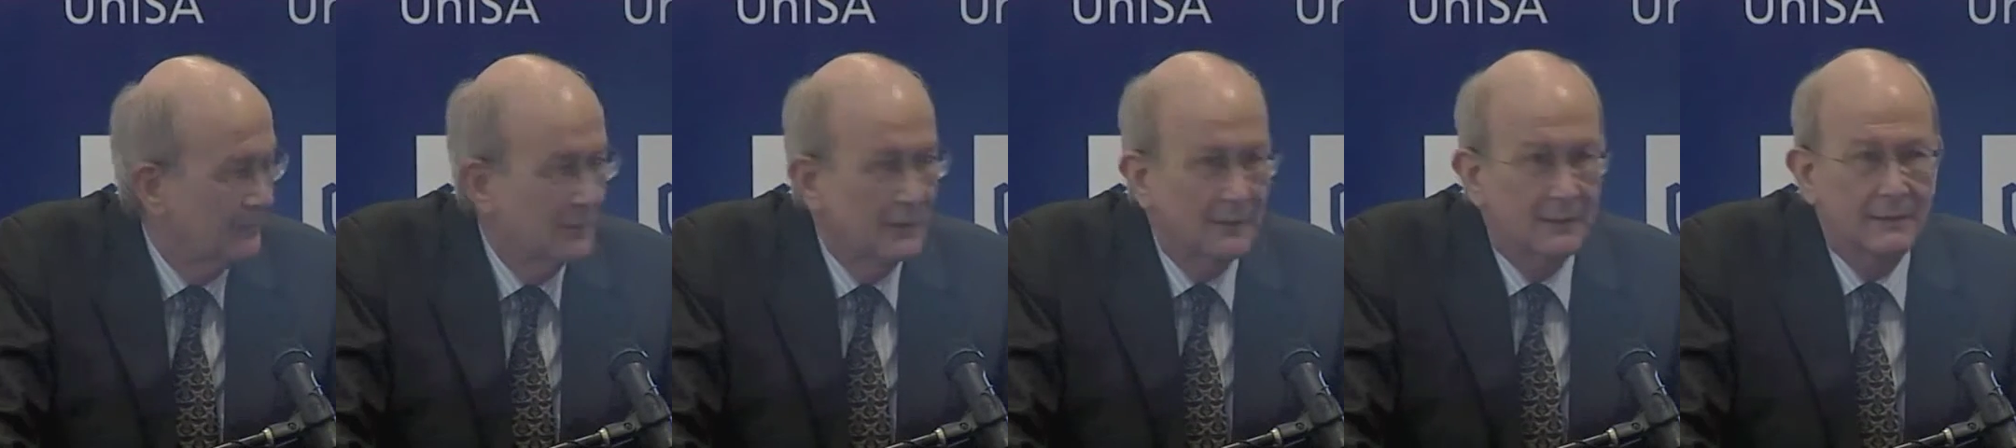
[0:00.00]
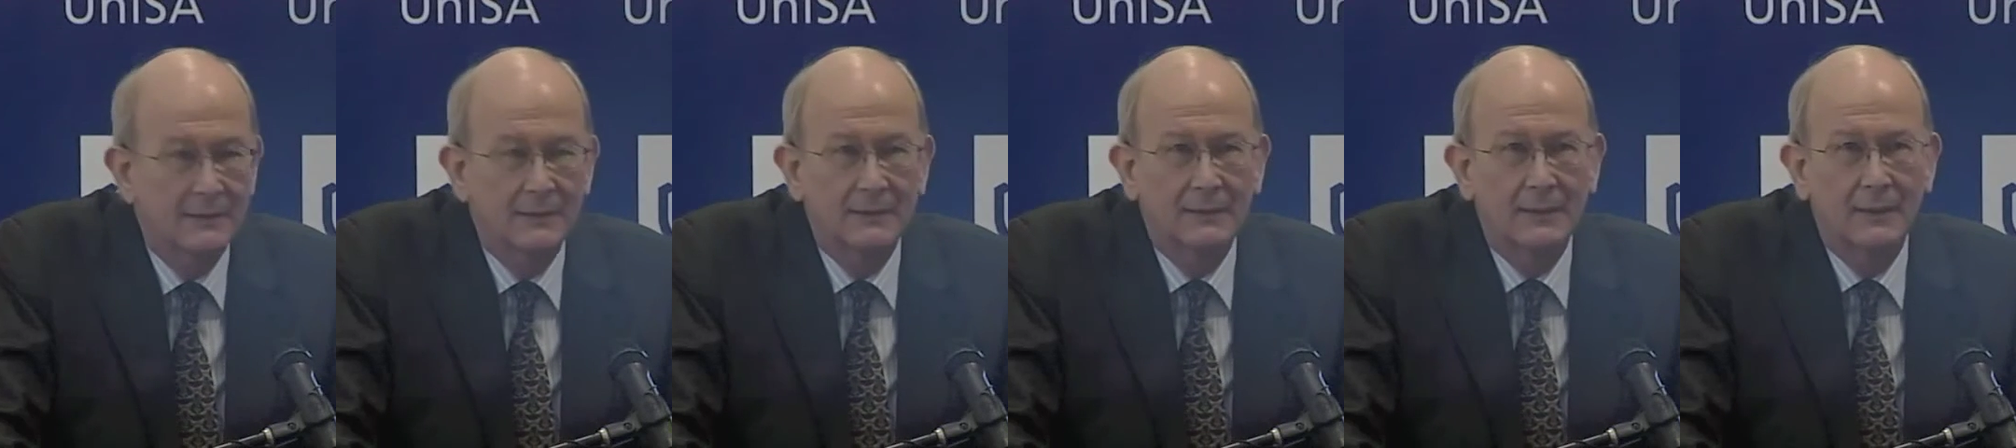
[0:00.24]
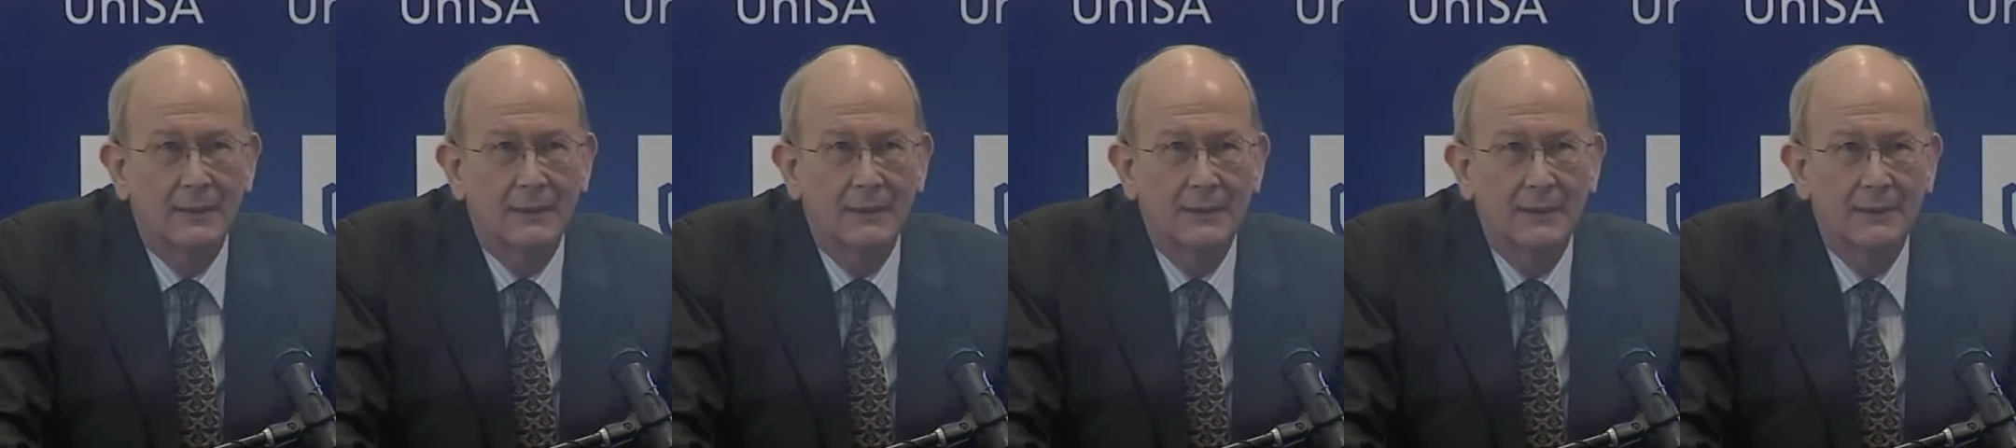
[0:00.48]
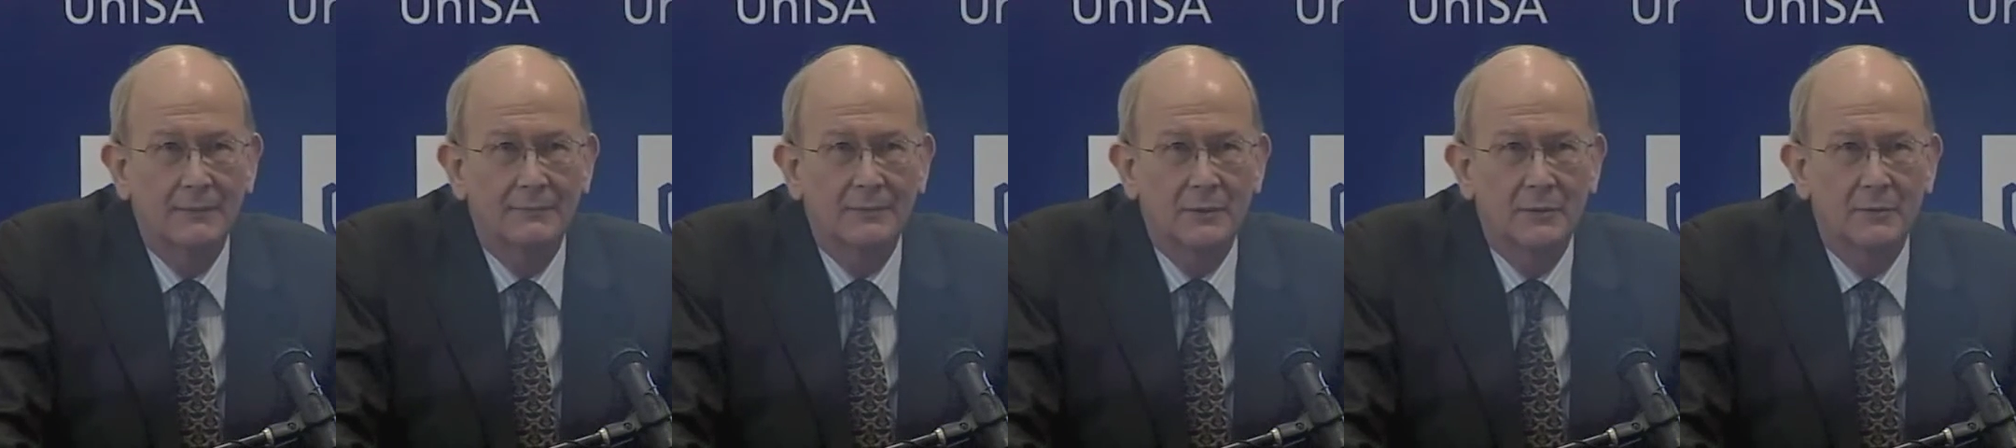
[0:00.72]
But
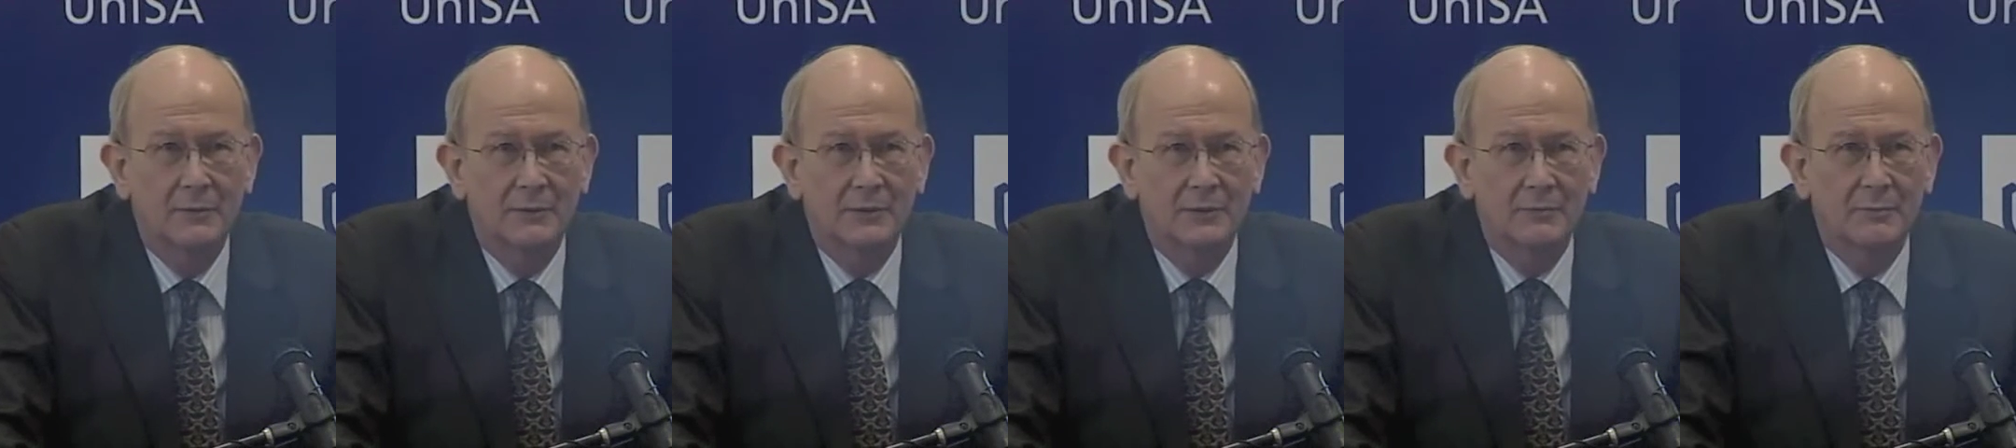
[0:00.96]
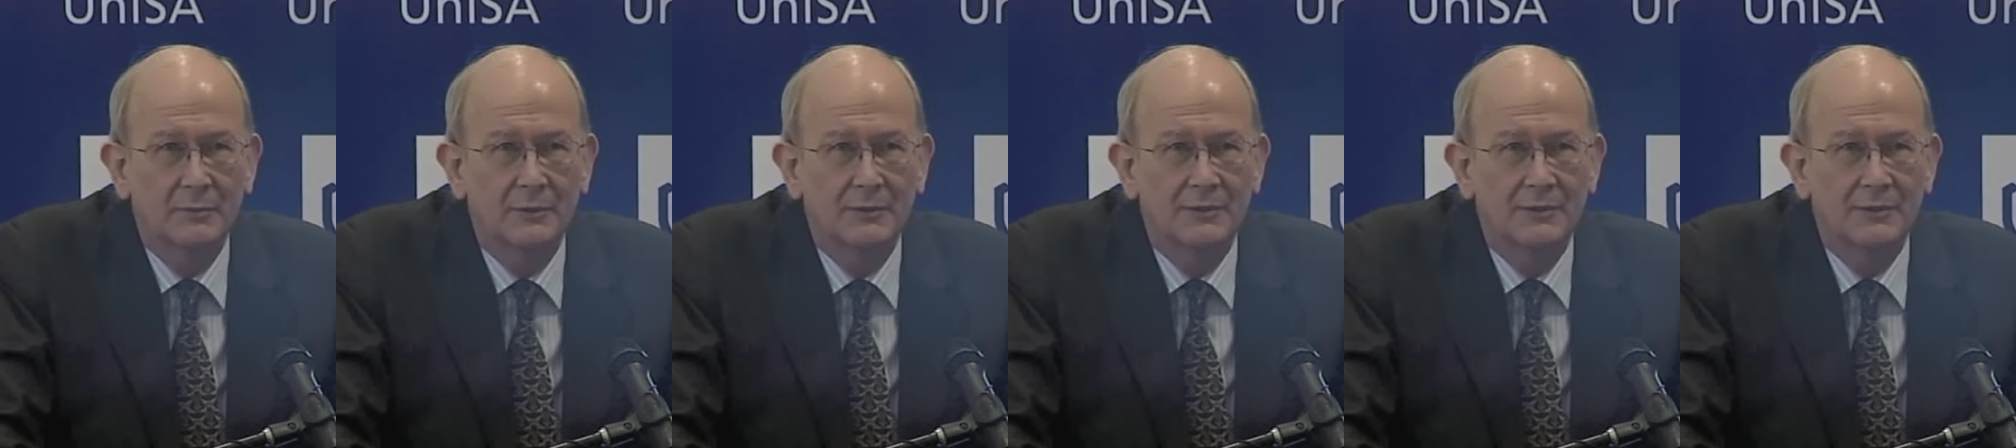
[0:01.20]
he, of course,